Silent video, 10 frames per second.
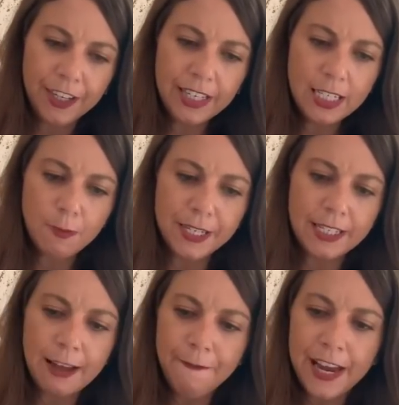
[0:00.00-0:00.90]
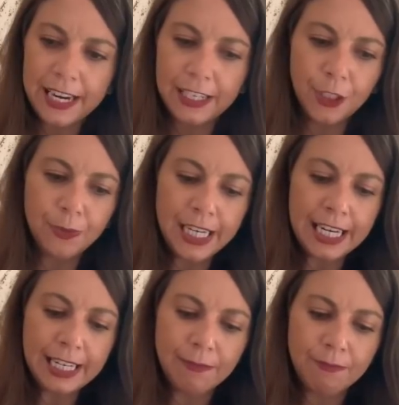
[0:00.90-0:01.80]
specific,
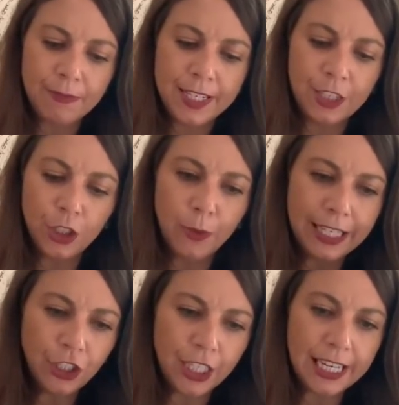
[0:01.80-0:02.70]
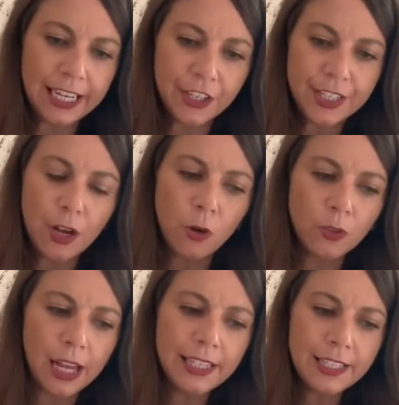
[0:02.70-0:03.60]
unique situation here. So
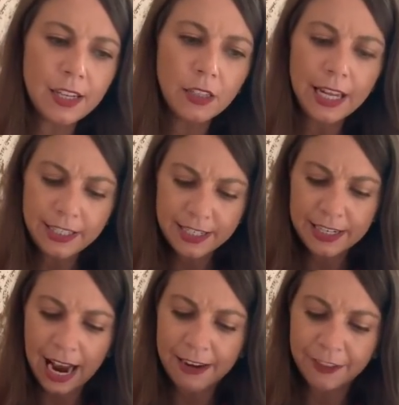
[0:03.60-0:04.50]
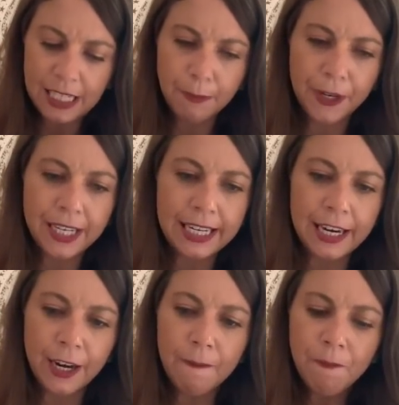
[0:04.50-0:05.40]
let's dive deeper
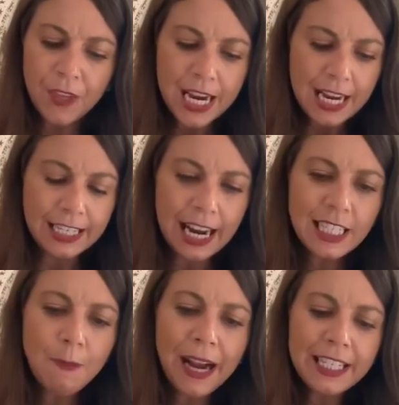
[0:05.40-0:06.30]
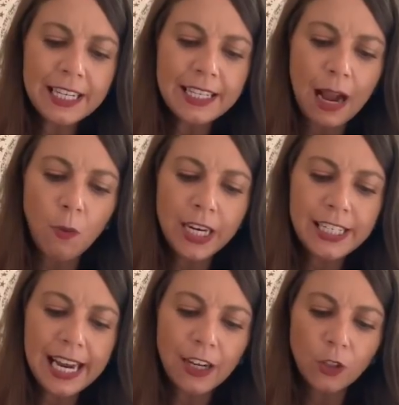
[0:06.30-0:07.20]
here. Next, Pisces, I want to
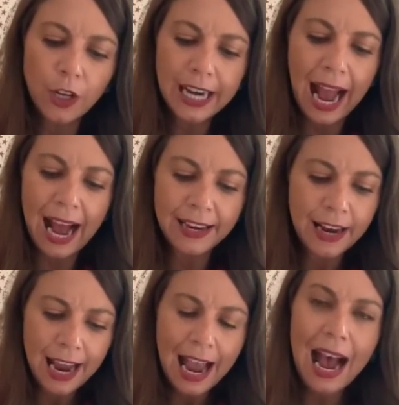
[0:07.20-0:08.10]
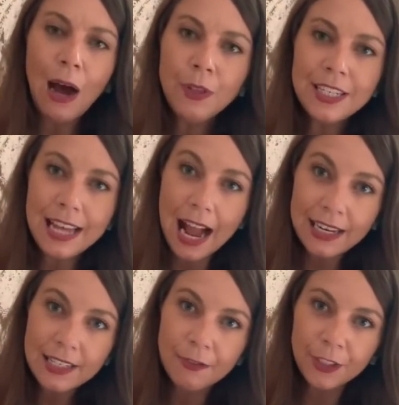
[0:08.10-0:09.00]
take a look at how this
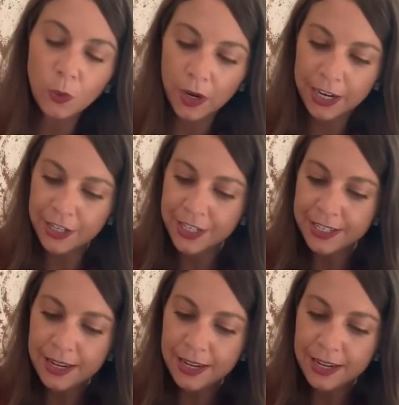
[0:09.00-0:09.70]
ex of yours,